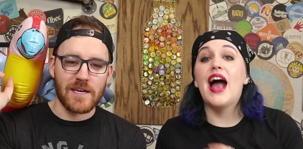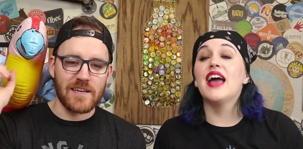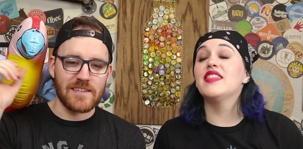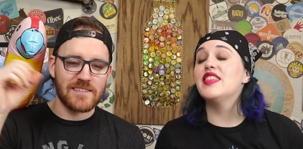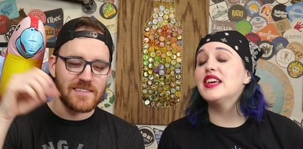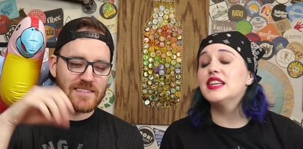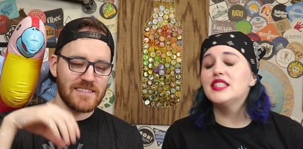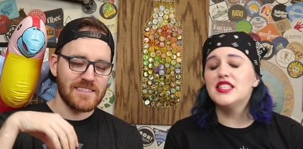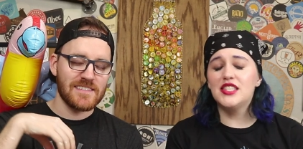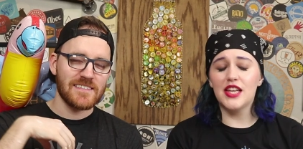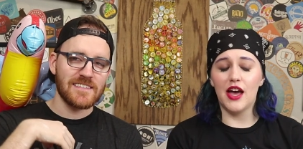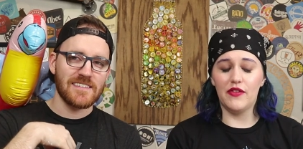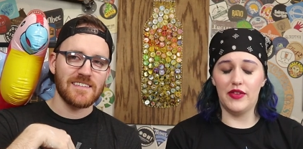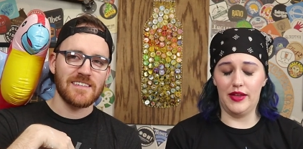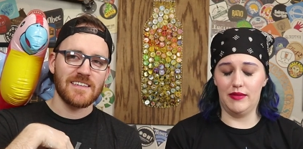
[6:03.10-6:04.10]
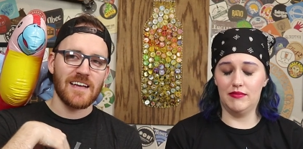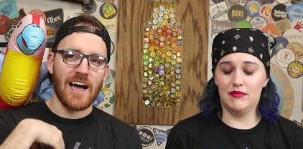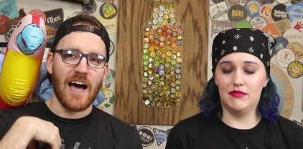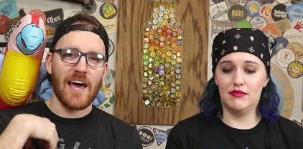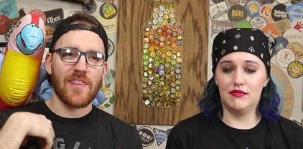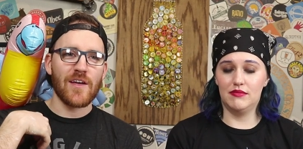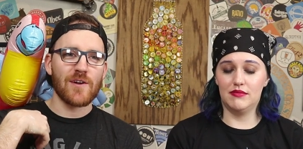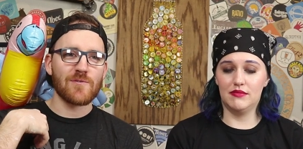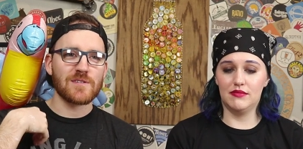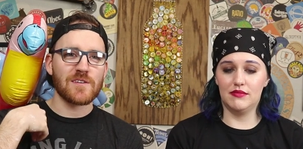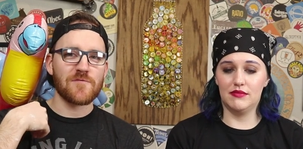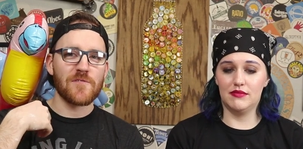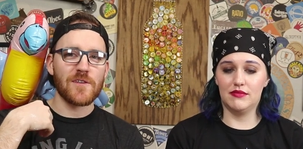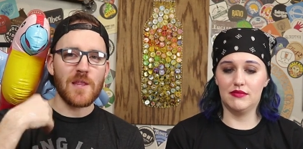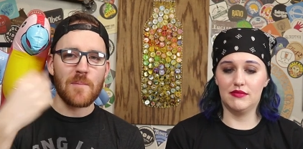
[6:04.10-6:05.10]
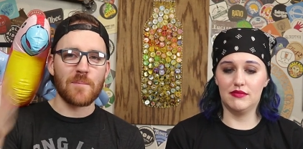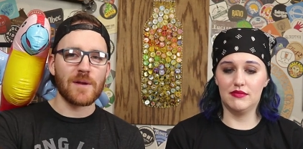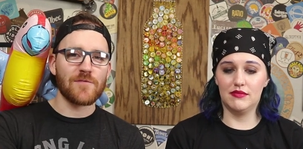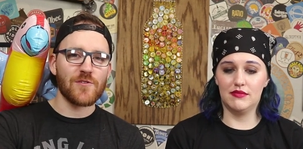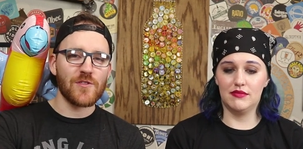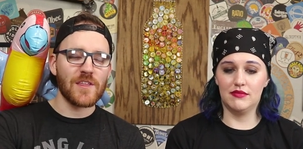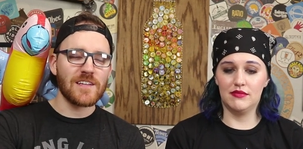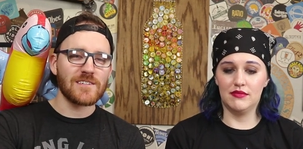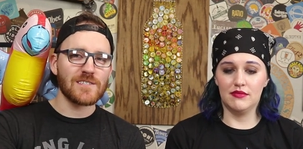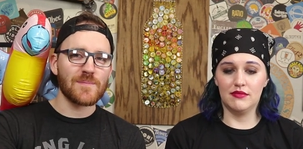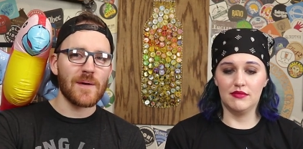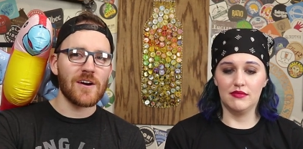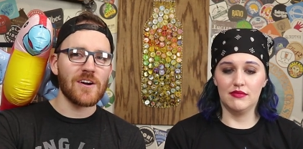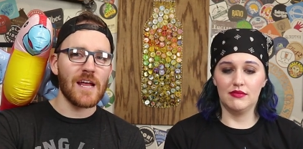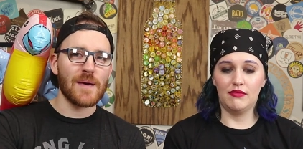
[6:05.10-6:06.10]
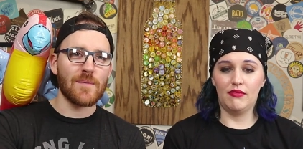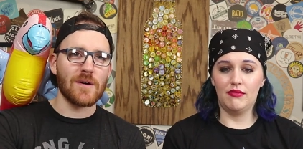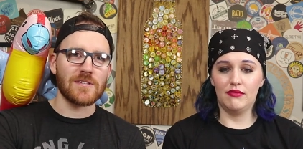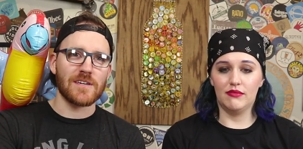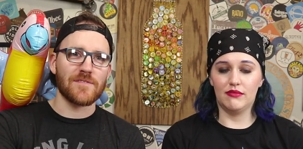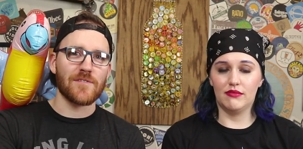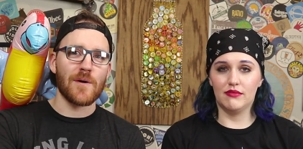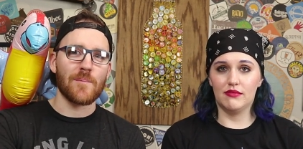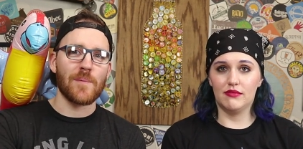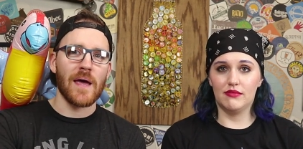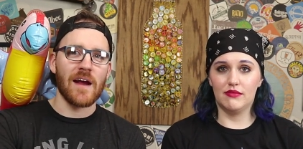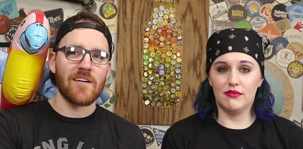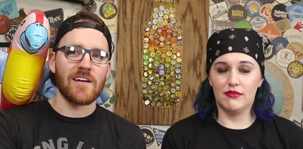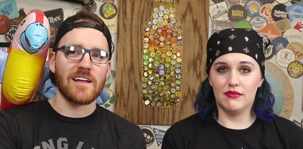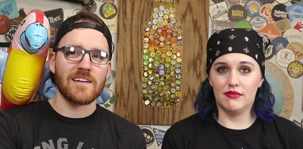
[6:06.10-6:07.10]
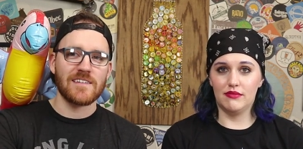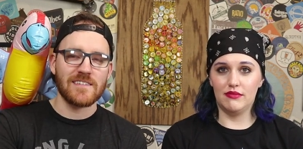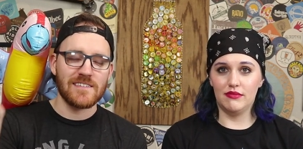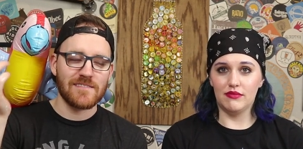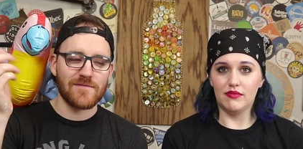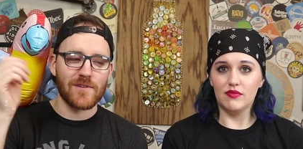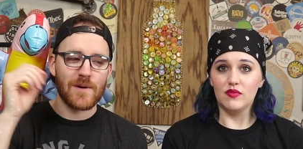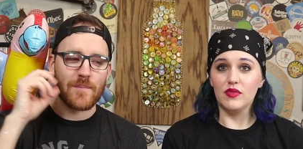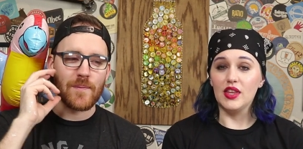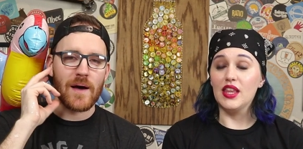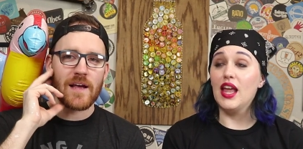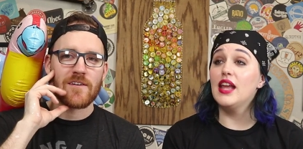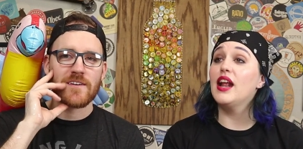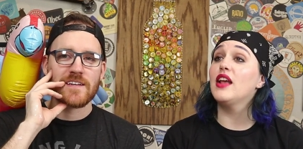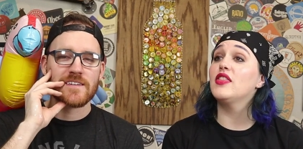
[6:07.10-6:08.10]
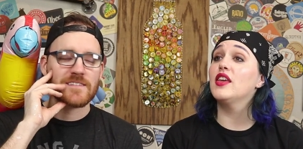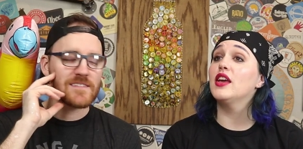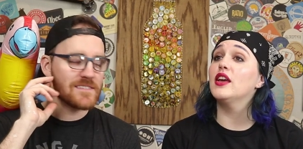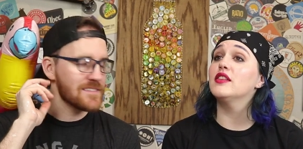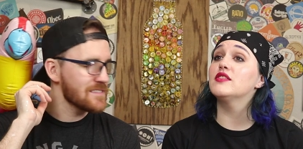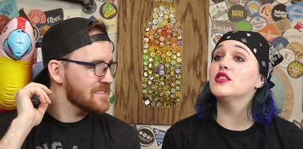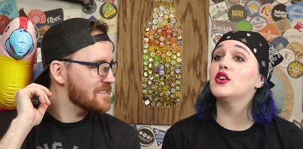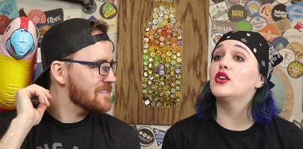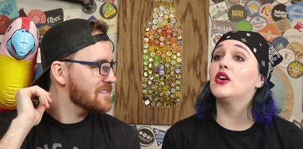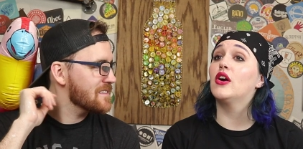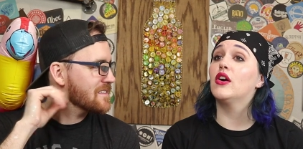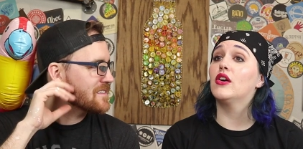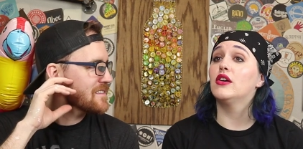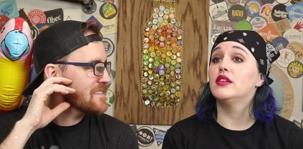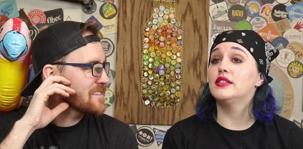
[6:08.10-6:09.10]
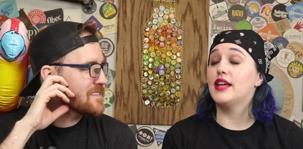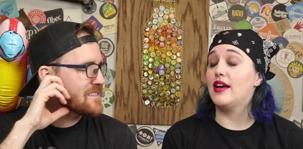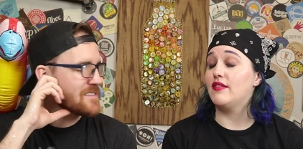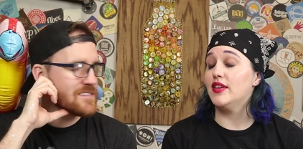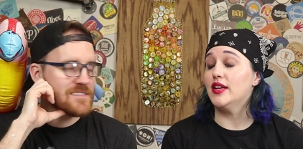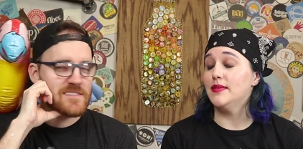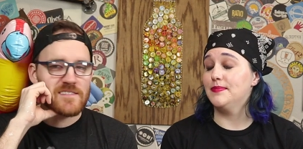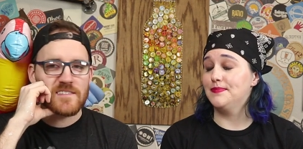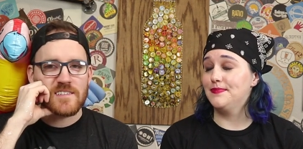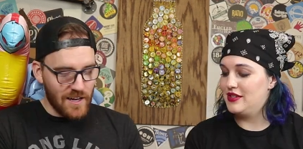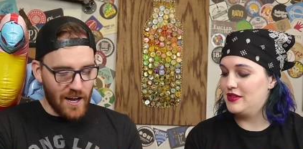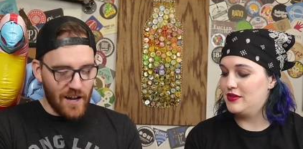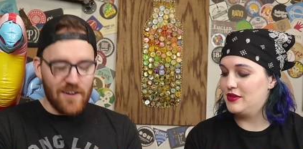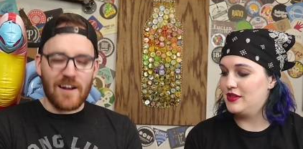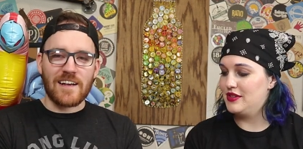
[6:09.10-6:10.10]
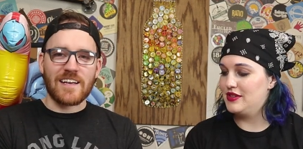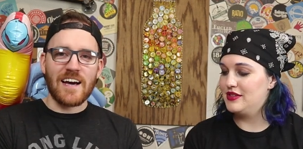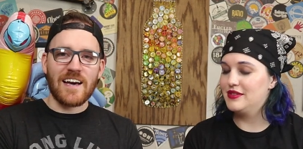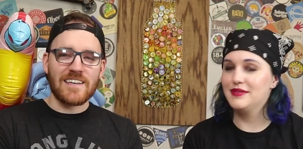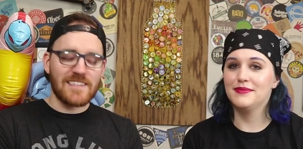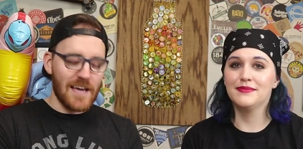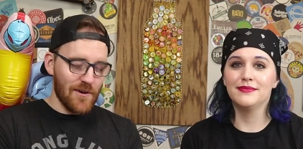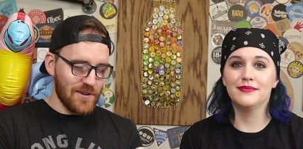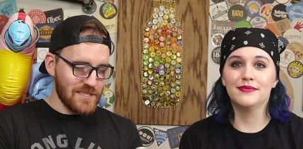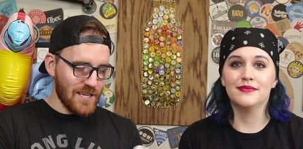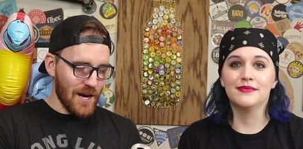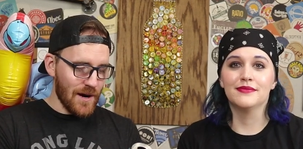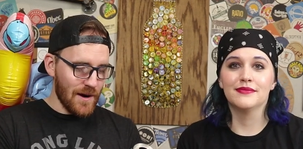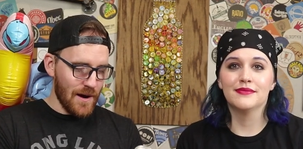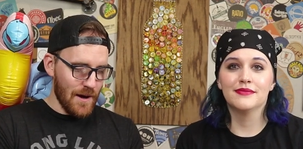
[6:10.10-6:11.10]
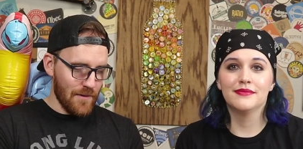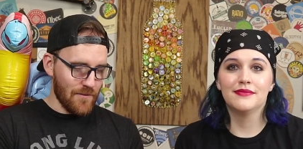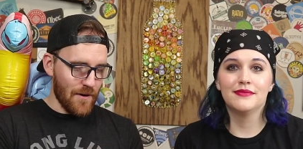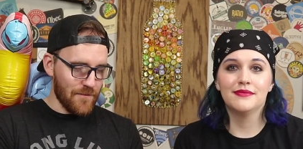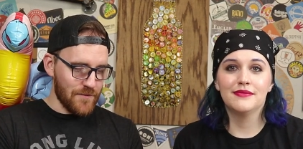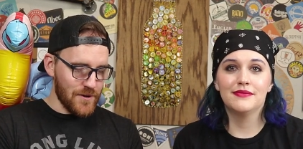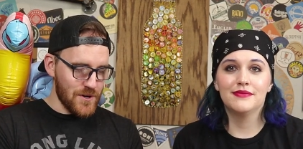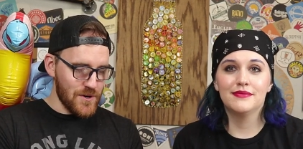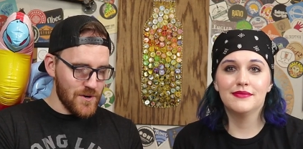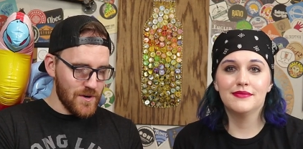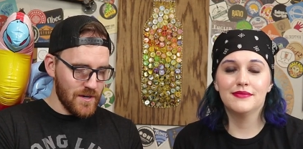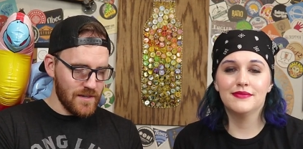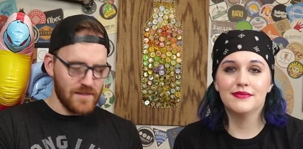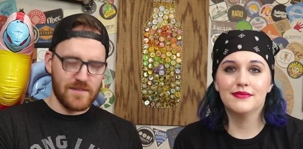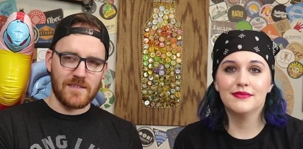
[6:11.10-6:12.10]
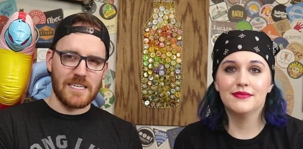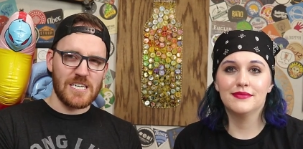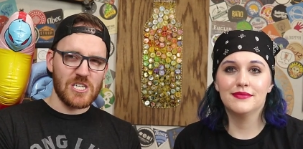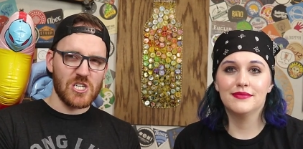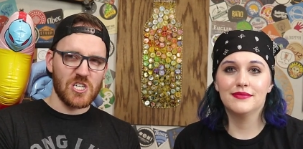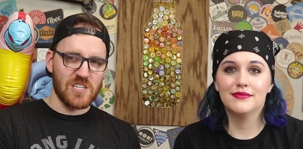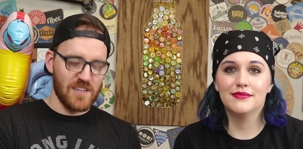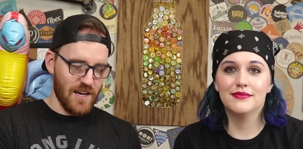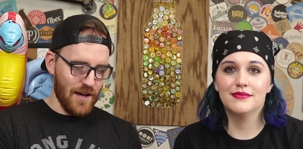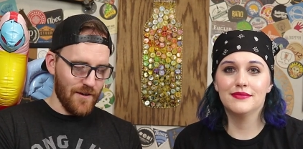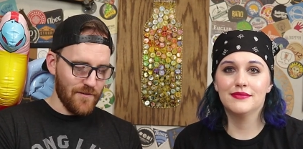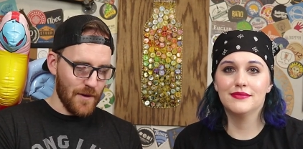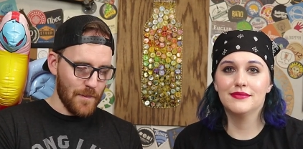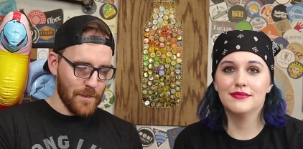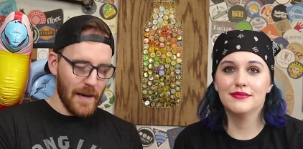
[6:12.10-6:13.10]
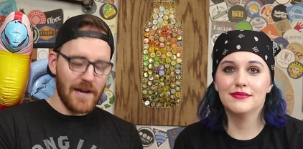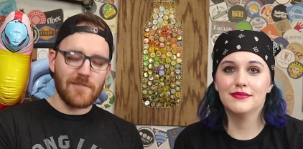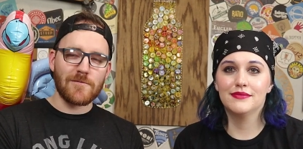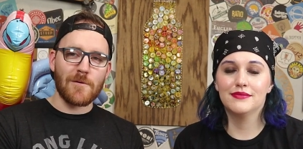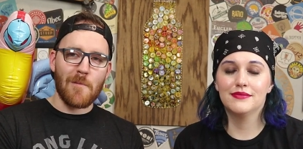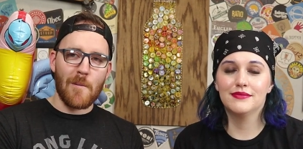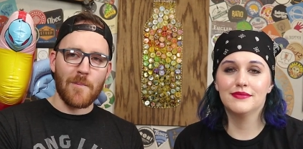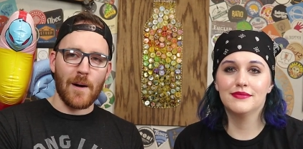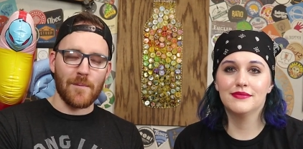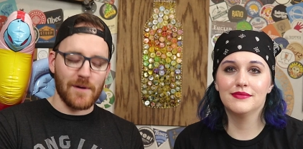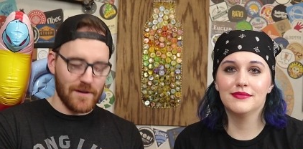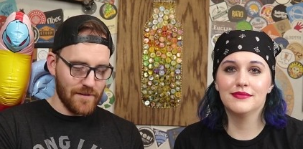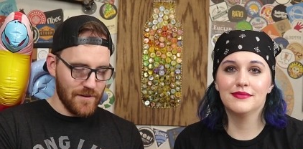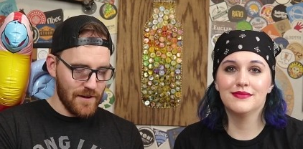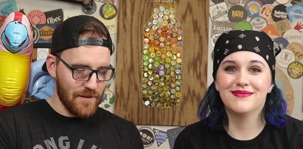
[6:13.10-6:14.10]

Speaker 1: Because I think it's Devin.
Speaker 2: I thought it was a Philip, but if you think there's a better name out there for a parrot, for a pirate. And I think
Speaker 1: it's a girl, Devin.
Speaker 2: All right, guys, that was our review-ish of Pirate Republic